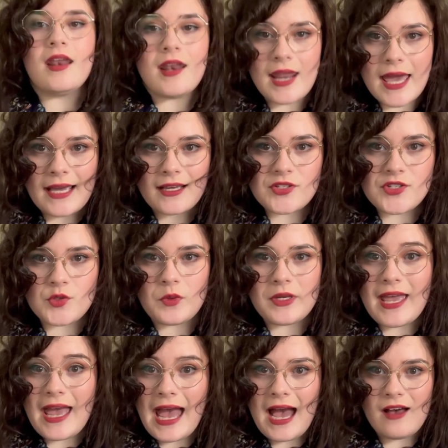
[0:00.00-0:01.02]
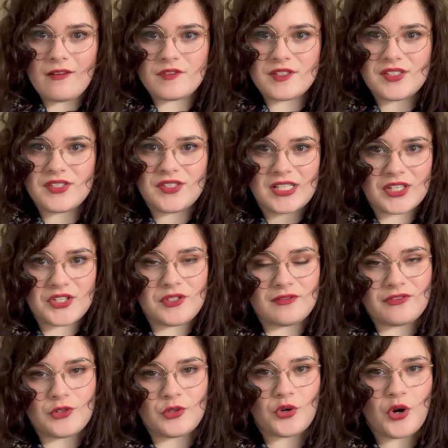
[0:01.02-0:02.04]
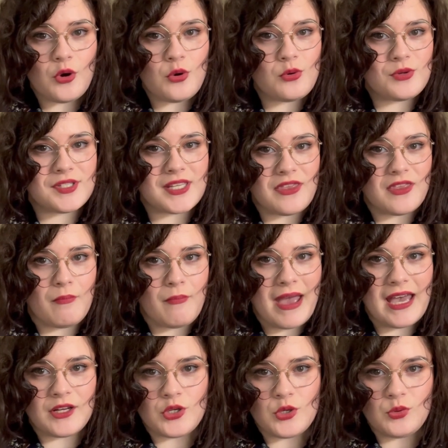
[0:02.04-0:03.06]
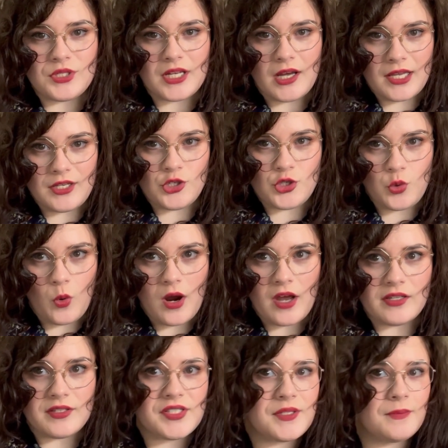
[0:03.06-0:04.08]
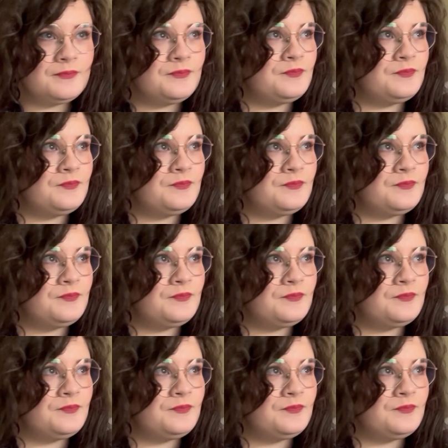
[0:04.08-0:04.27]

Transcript: Next, we have Six of Crows and The Man Who Died Twice.